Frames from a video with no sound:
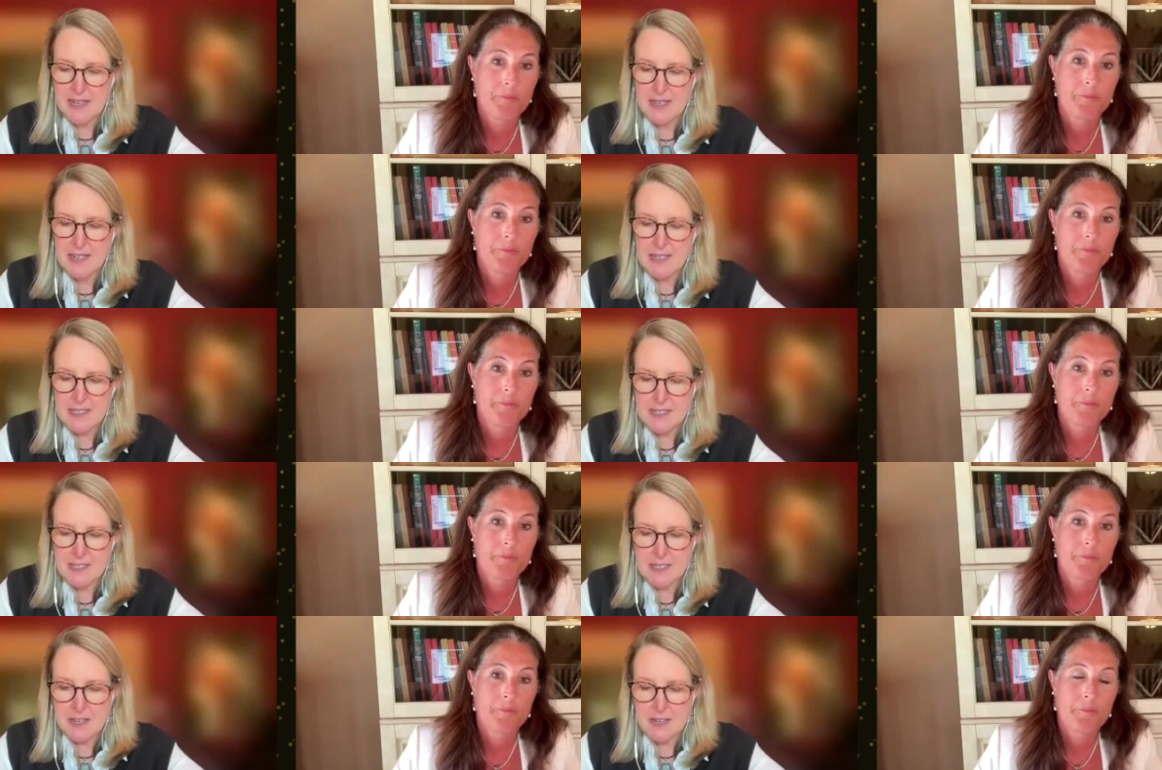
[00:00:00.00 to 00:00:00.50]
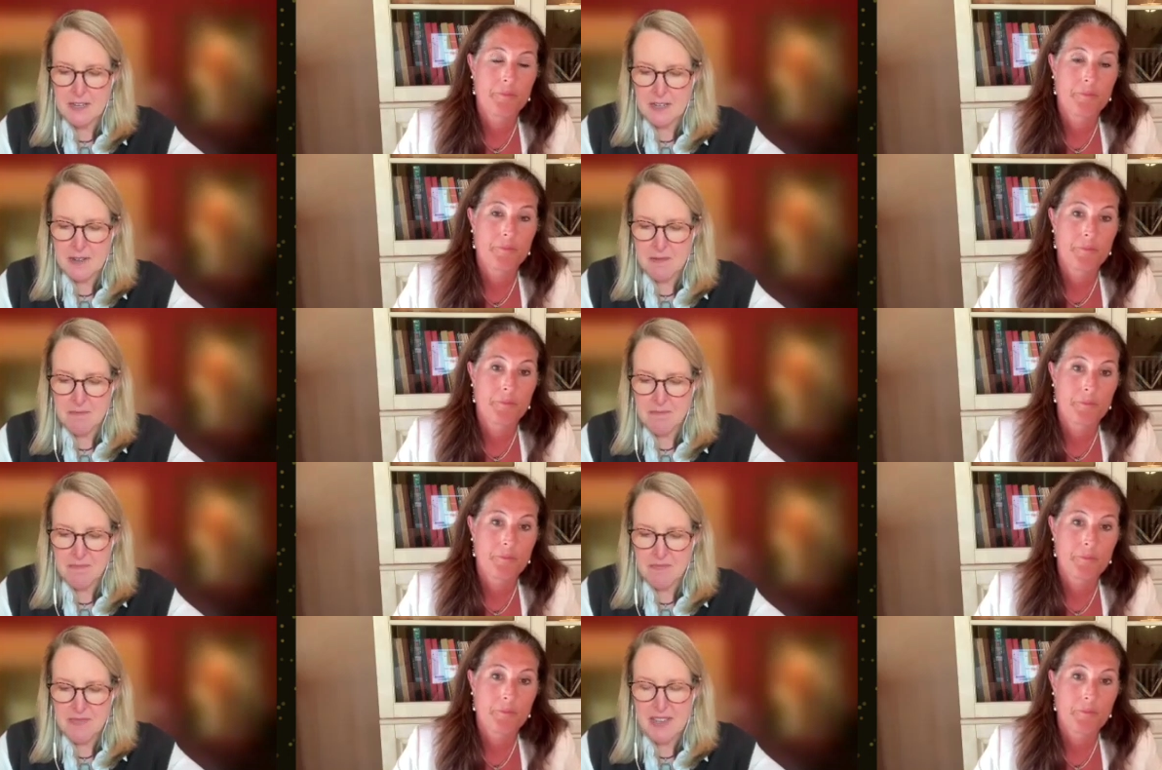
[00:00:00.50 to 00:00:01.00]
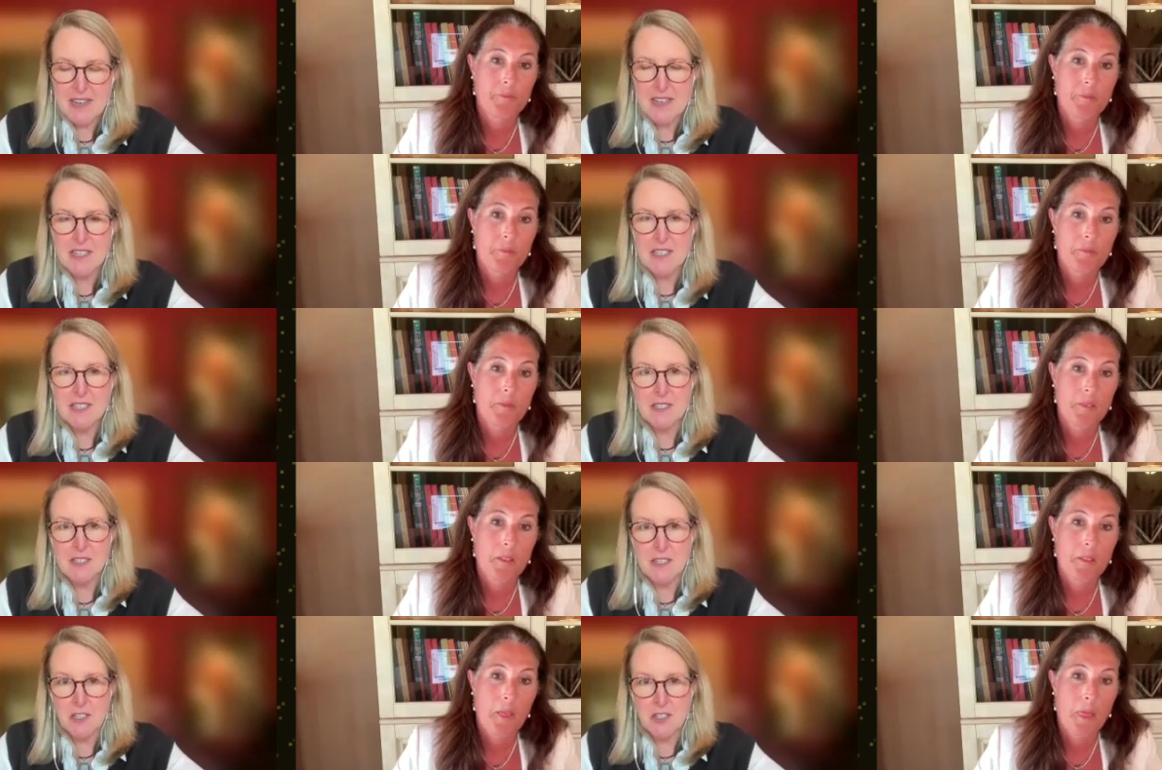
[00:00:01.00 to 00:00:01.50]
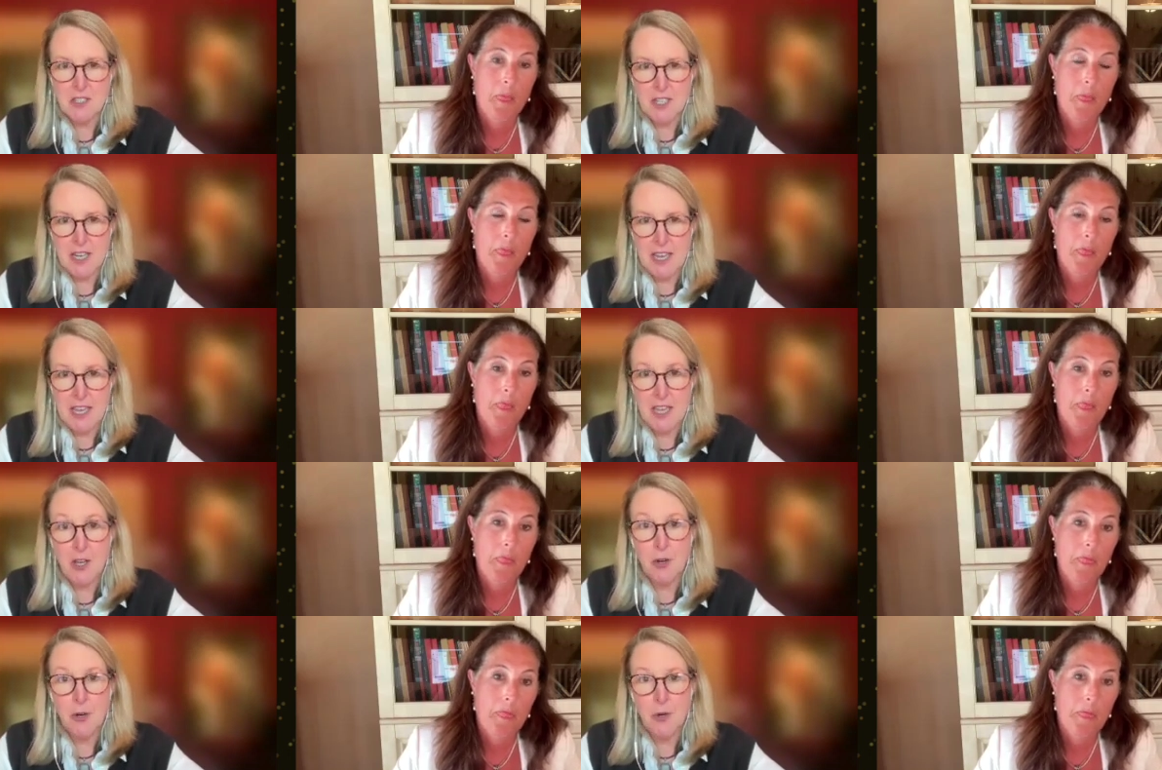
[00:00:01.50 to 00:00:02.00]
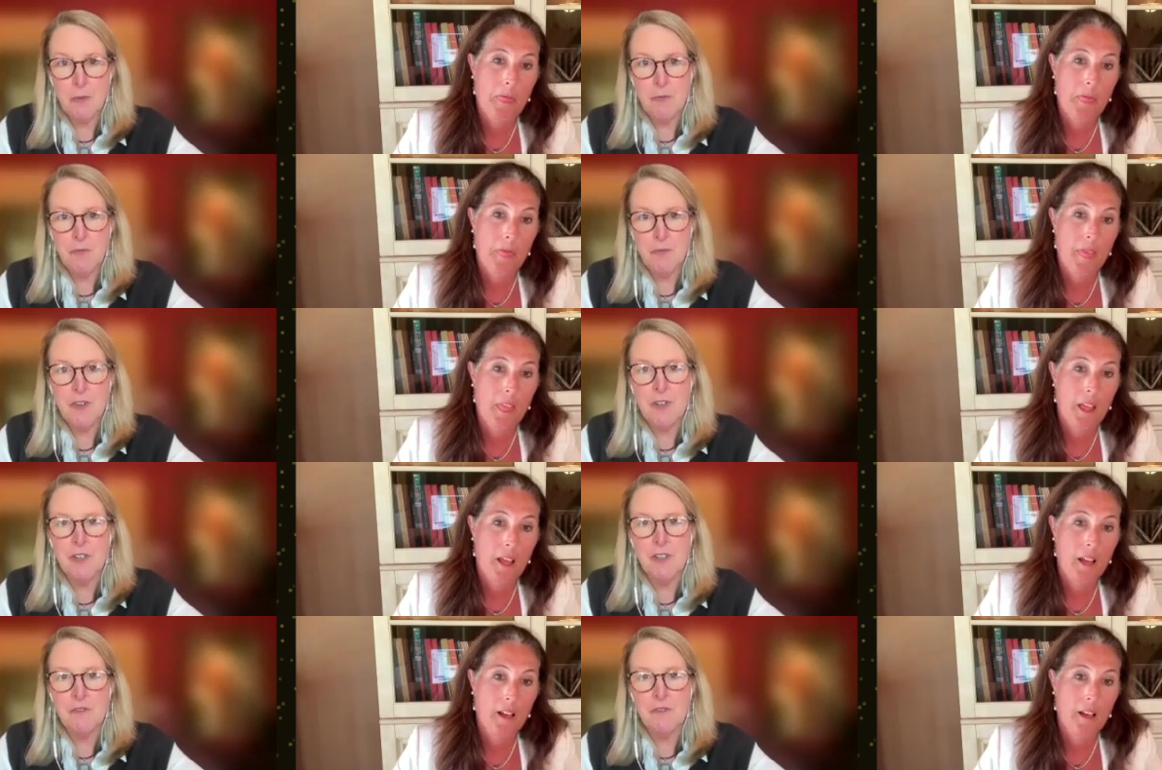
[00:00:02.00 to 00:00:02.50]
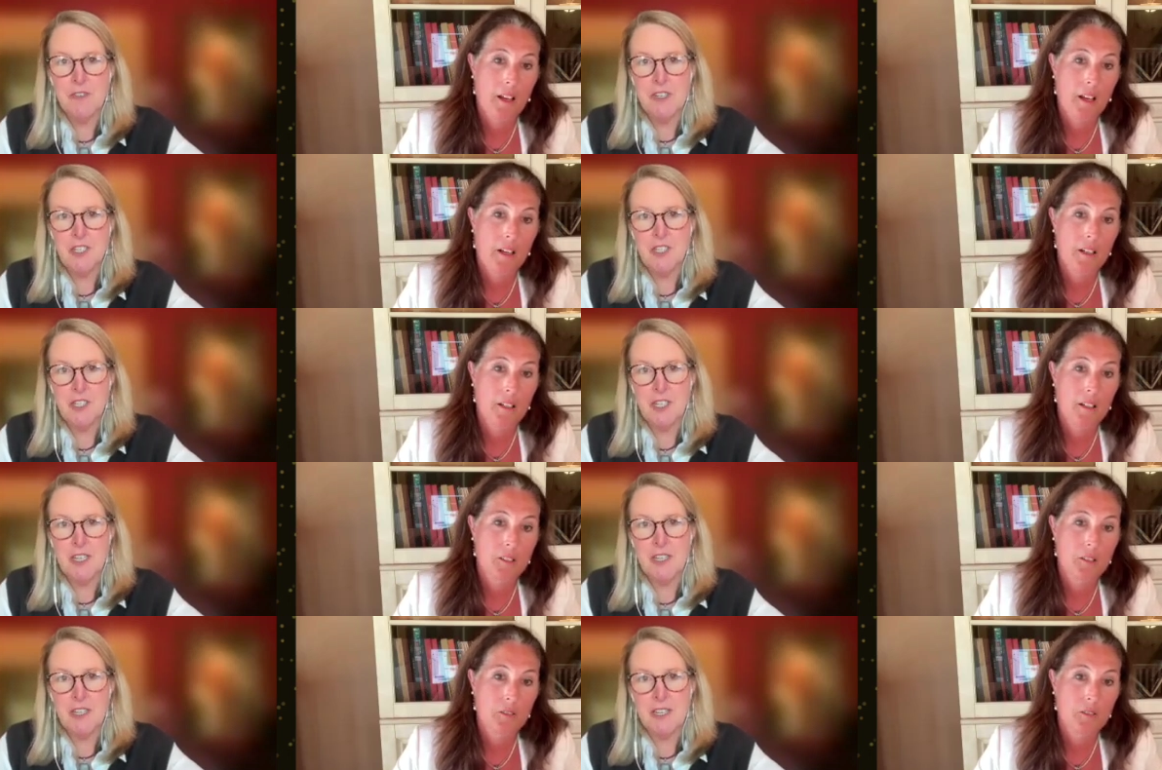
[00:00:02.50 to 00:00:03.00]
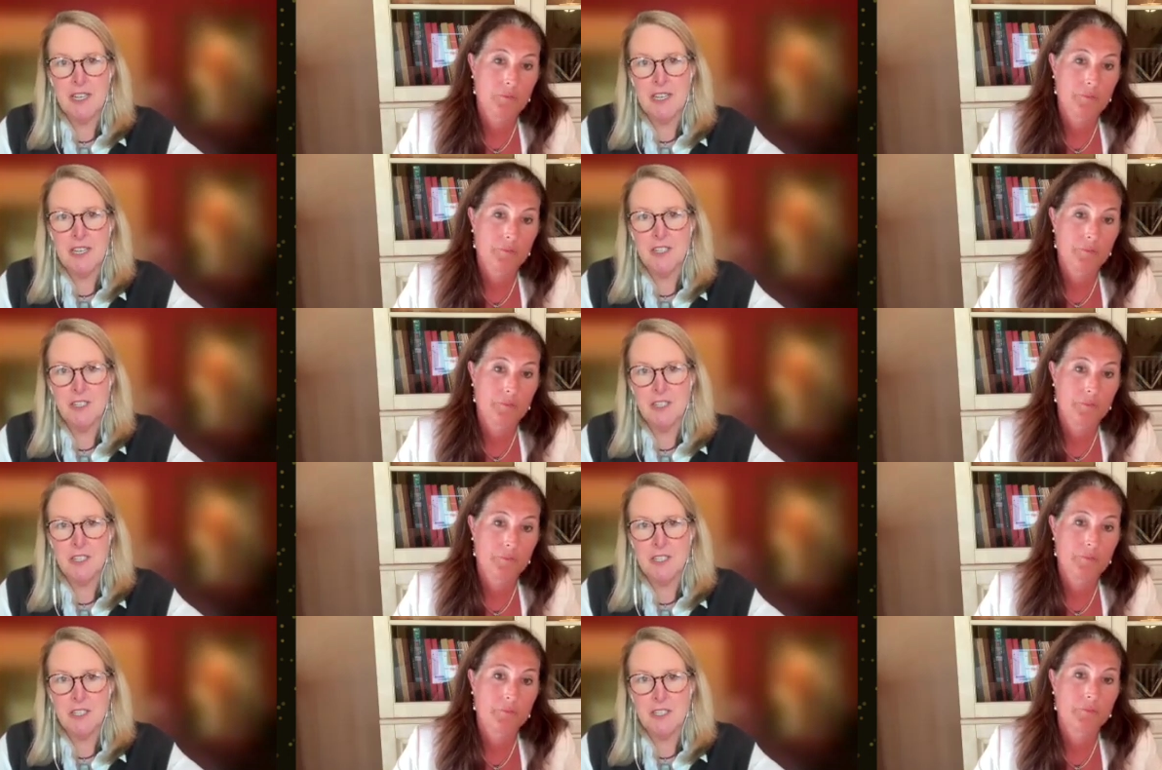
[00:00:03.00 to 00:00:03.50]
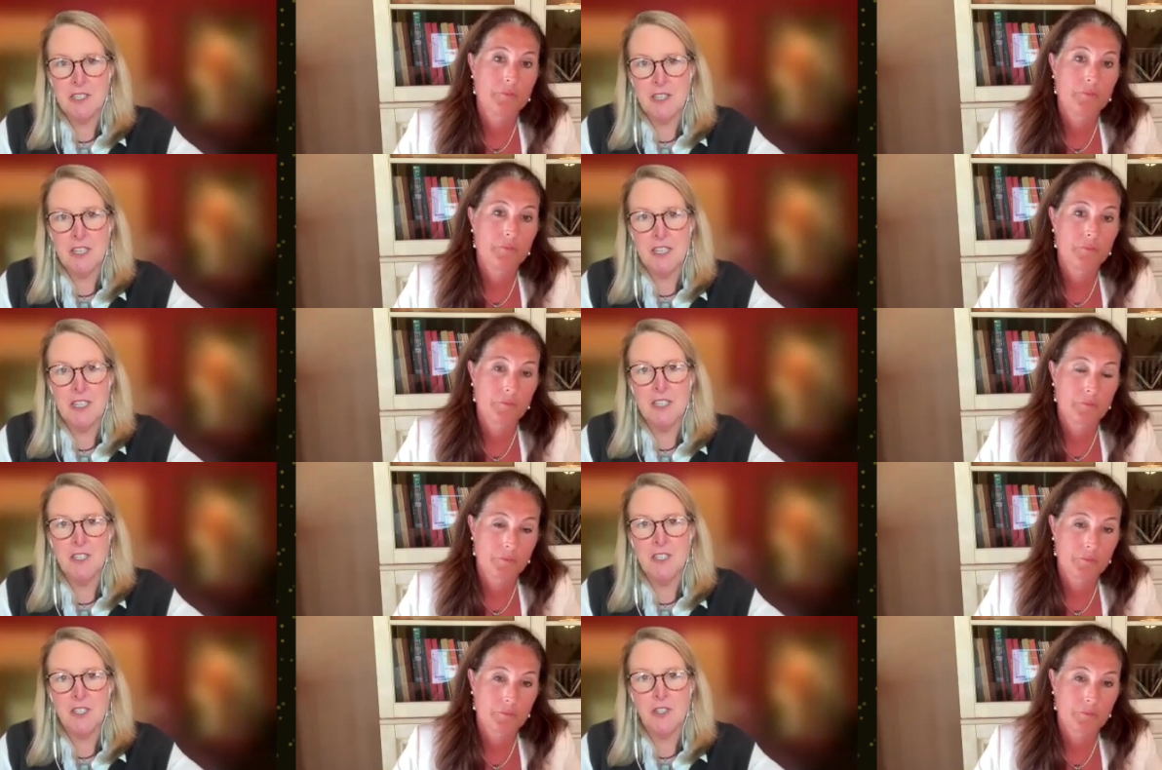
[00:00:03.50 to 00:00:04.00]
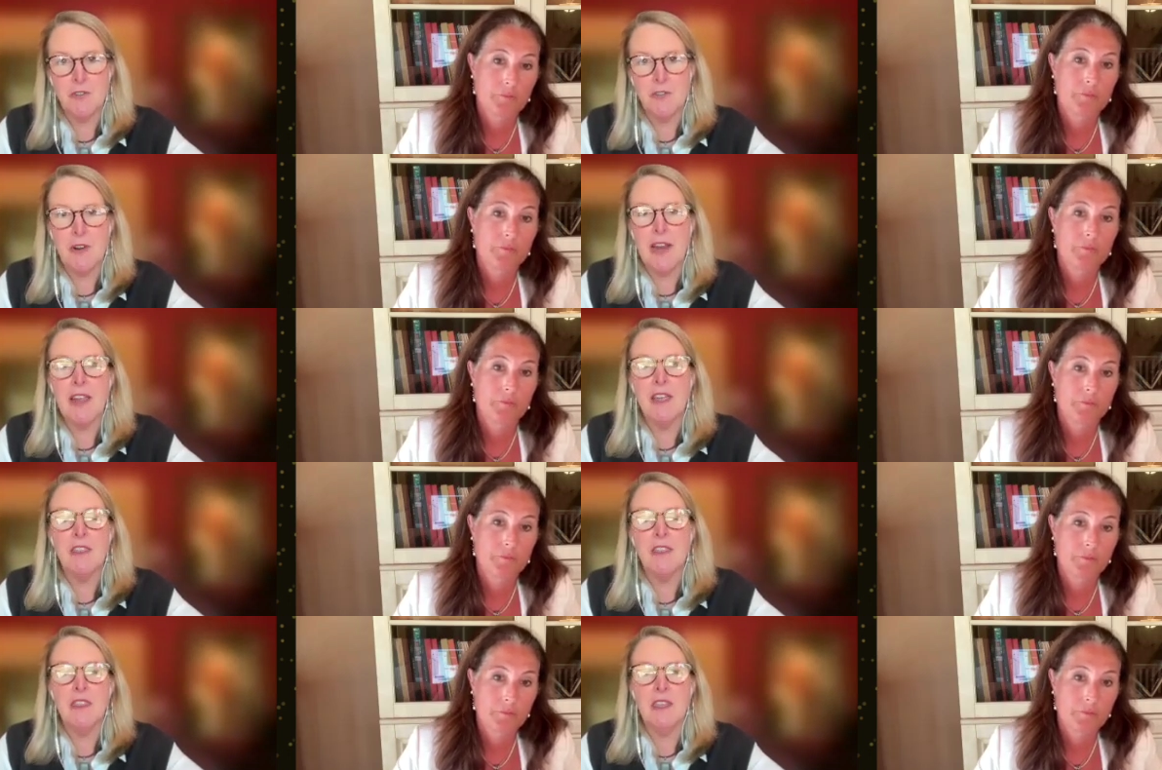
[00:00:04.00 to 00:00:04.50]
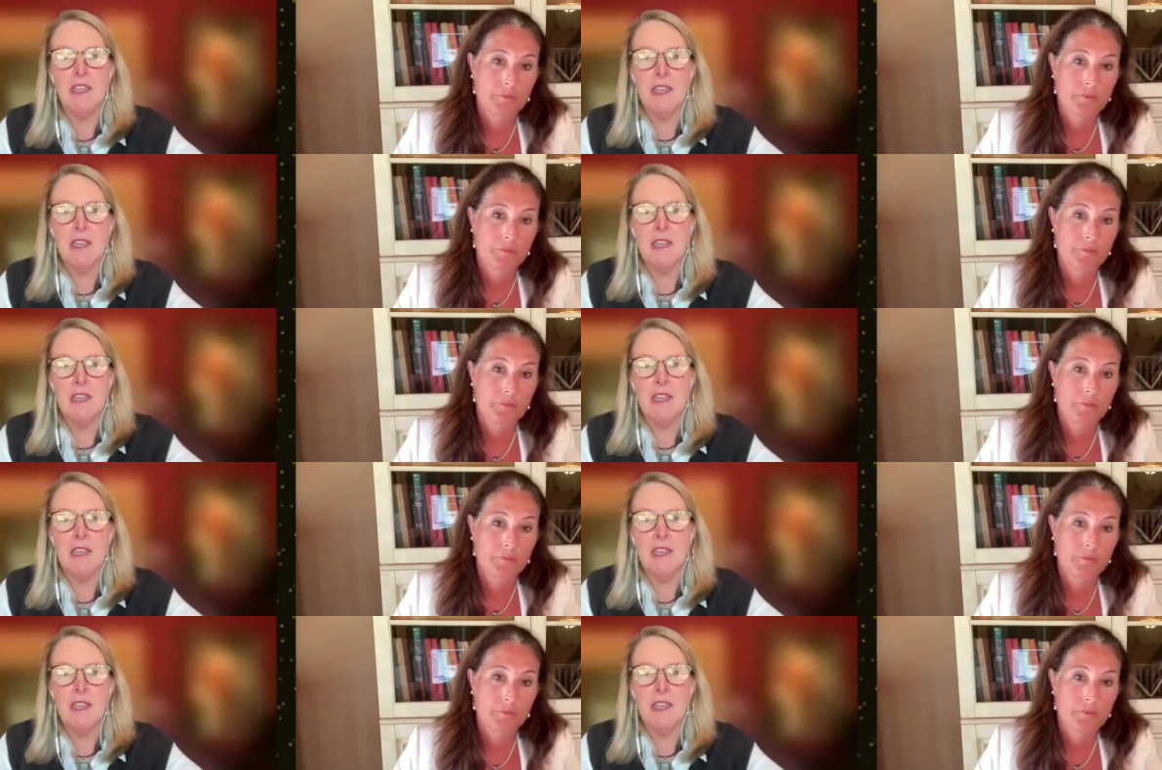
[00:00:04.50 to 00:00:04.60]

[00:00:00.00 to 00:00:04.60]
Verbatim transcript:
Speaker 1: is um, that is such a hopeful vision and just the strength